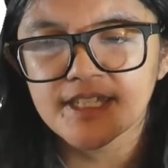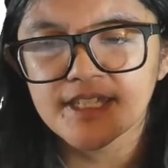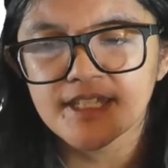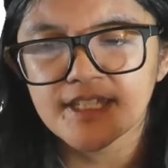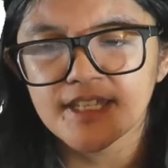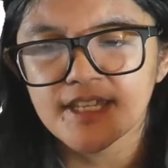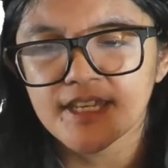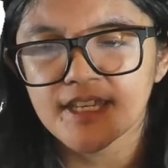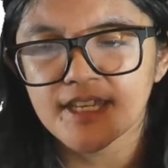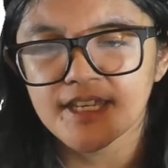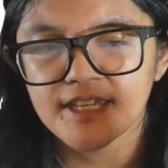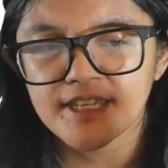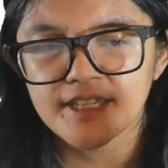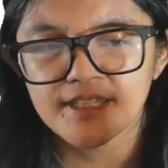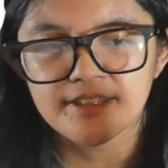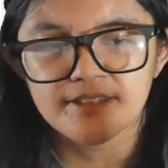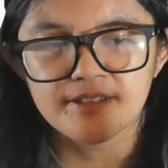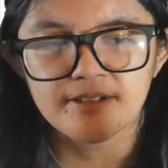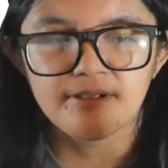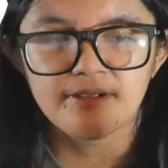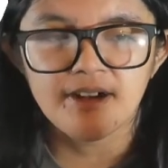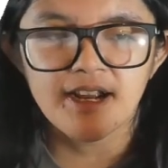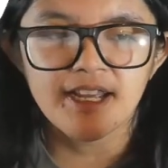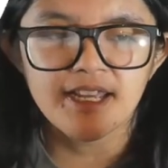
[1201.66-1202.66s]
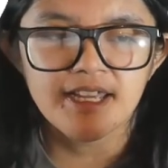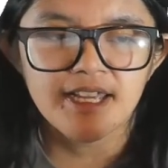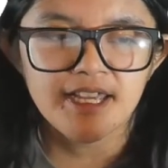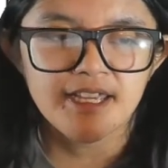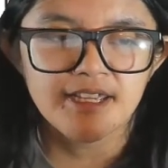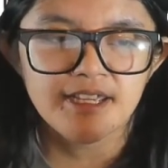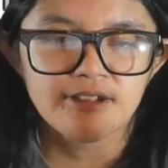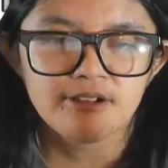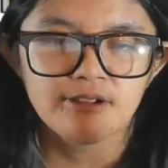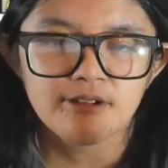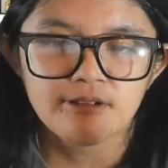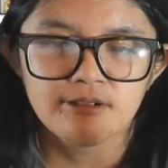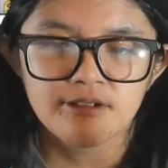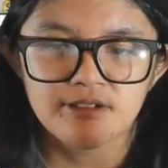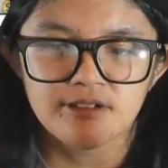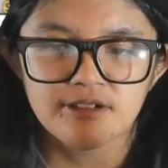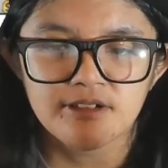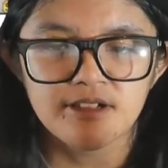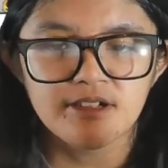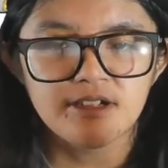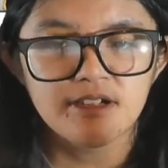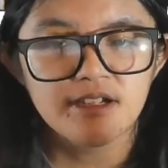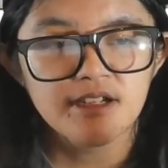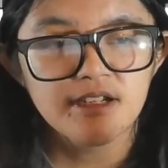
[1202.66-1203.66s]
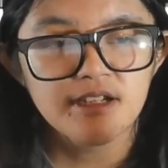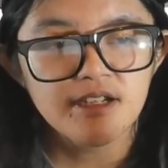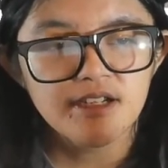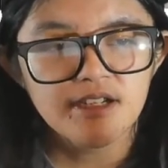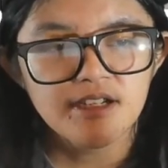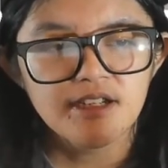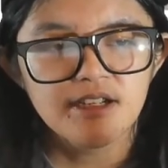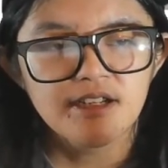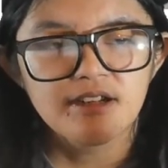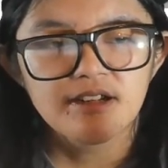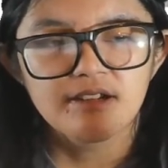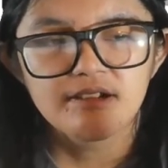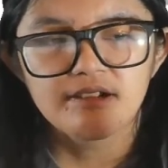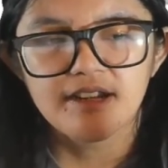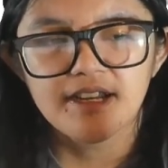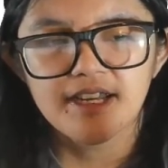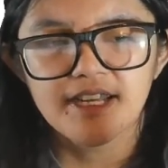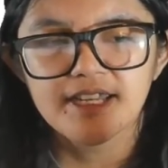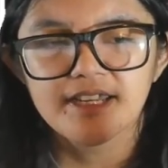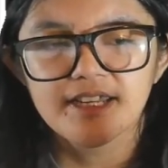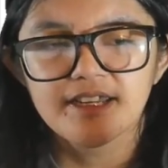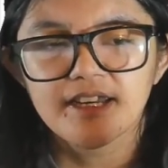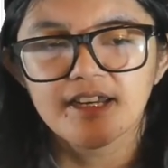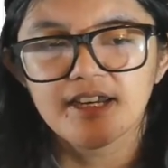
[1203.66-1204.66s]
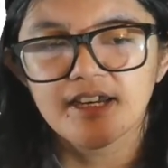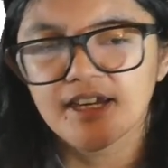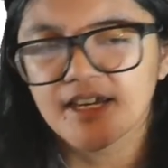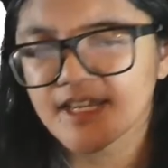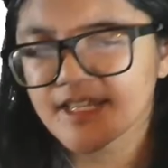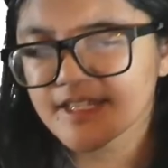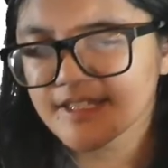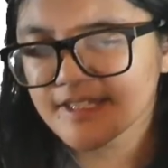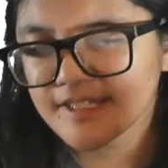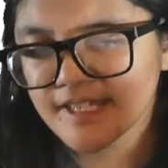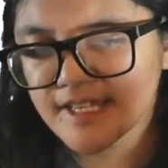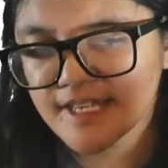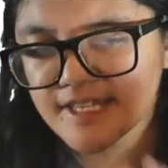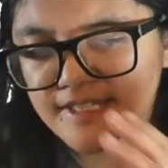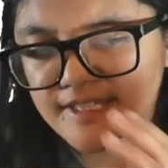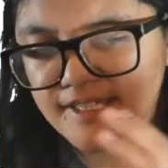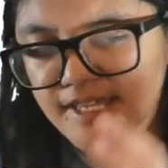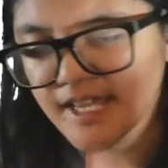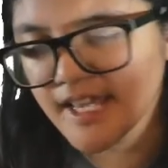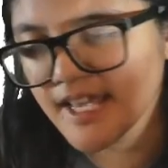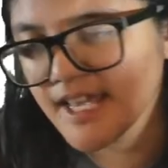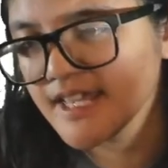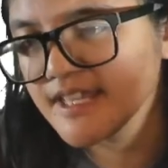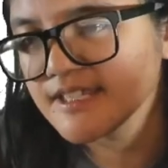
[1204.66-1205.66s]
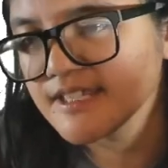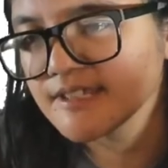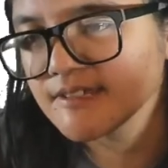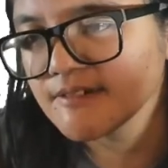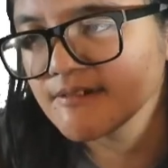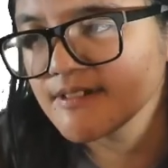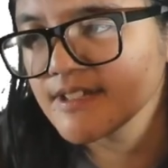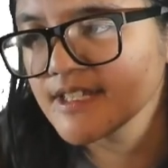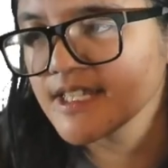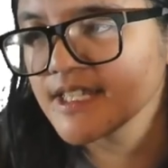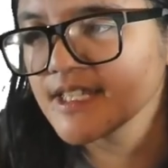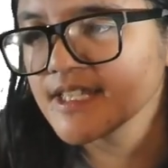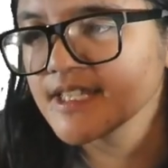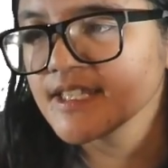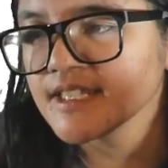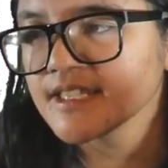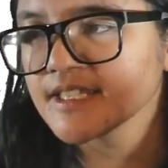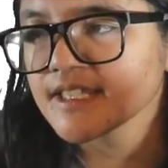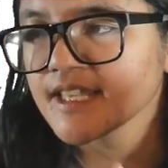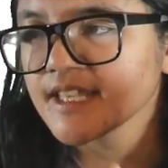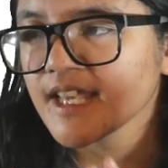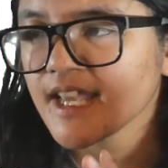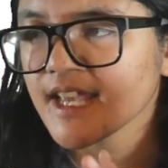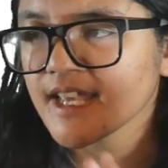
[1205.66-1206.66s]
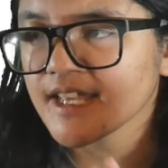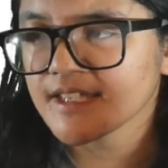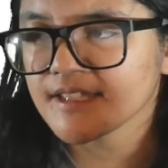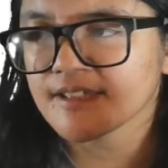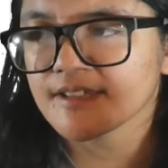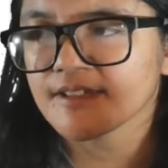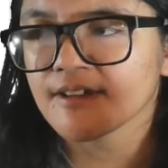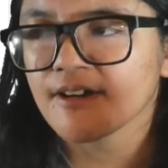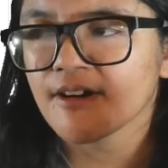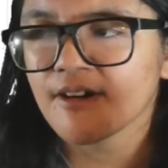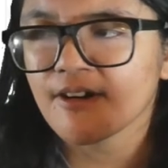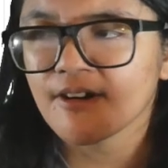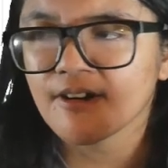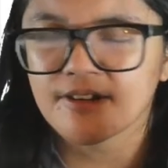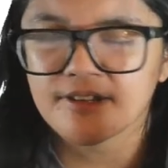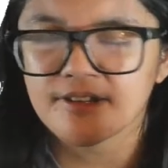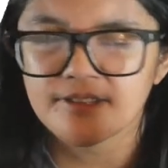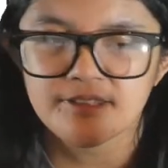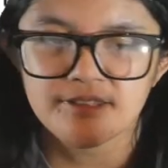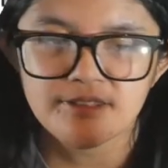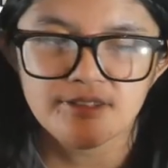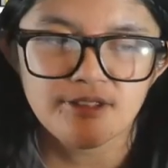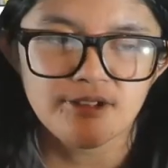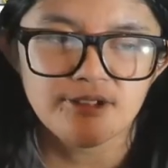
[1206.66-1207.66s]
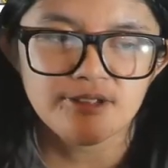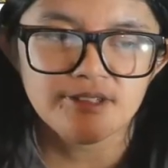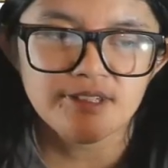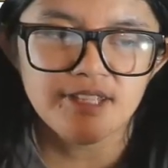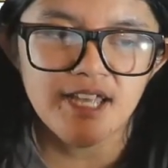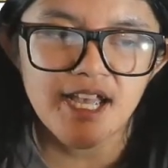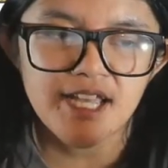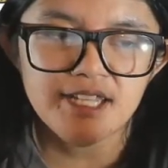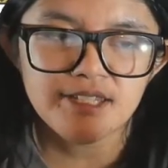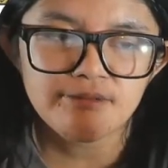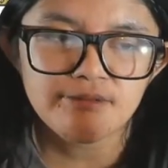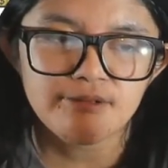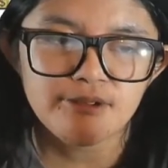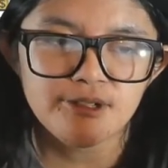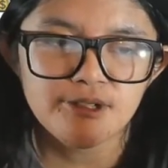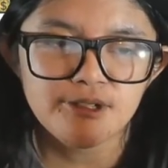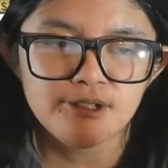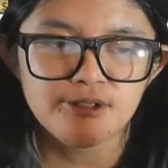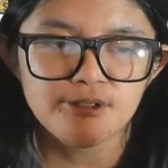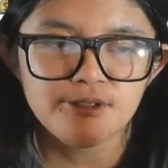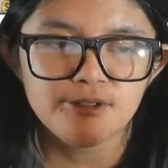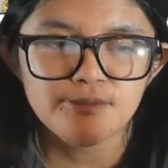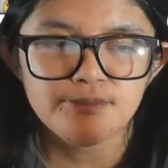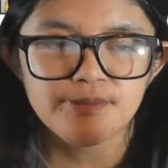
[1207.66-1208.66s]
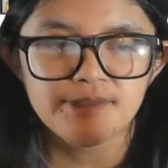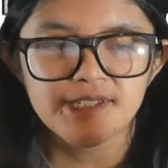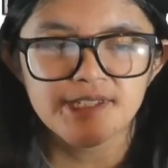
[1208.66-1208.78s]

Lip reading: in the right hand corner, right, it says end screens and cards. So that's where you'll be